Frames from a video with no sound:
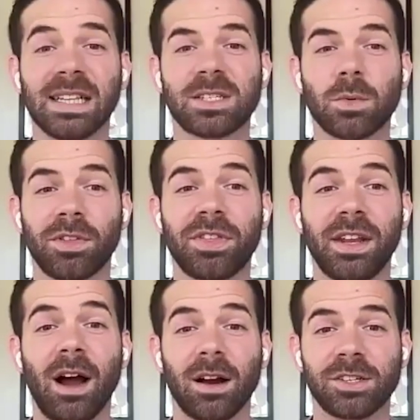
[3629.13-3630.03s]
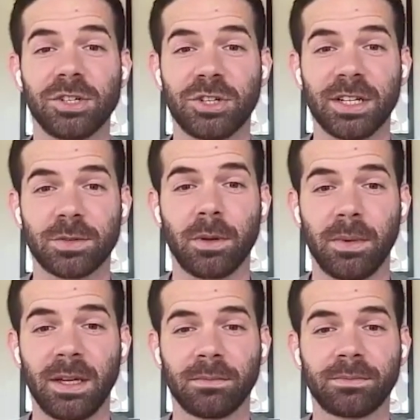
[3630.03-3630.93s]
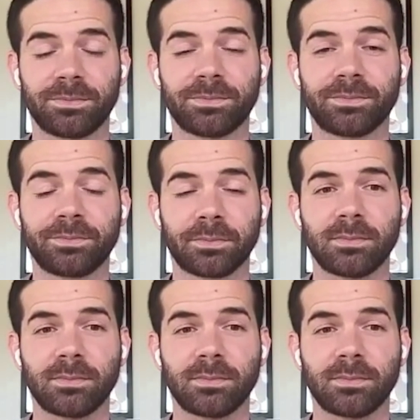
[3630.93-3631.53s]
less worth it. Than oxygen, is what you mean? Yeah,